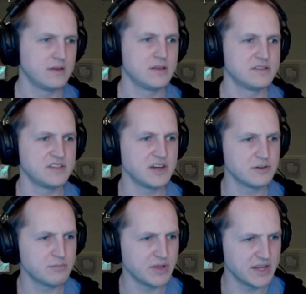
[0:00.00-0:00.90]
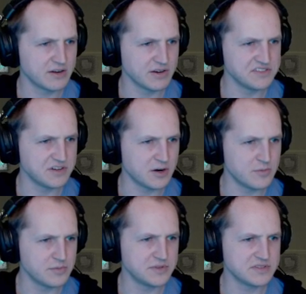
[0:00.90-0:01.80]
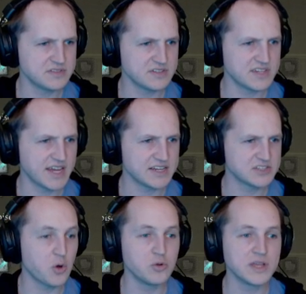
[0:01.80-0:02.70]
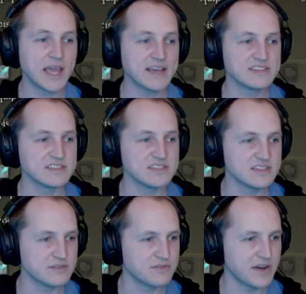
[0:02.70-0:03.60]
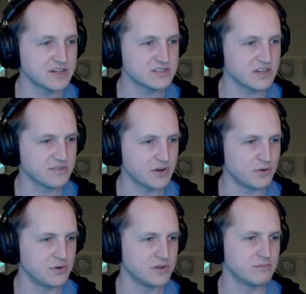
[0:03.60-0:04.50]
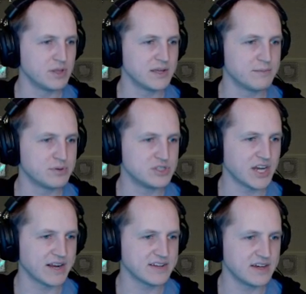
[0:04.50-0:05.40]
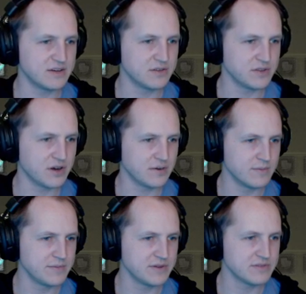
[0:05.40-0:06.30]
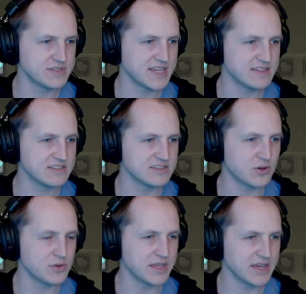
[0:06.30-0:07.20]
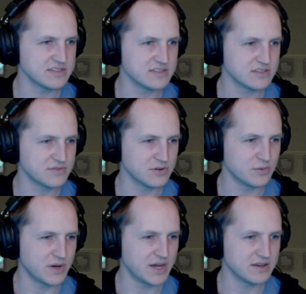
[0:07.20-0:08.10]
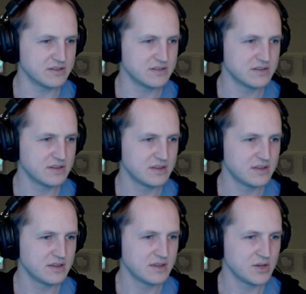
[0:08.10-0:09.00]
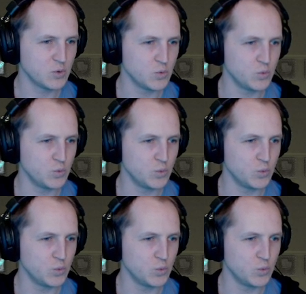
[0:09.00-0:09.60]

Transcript: Sacred Blade grants armament attacks Holy Essence and fires off a golden blade projectile. The armament retains its Holy Essence for a while. Ooh.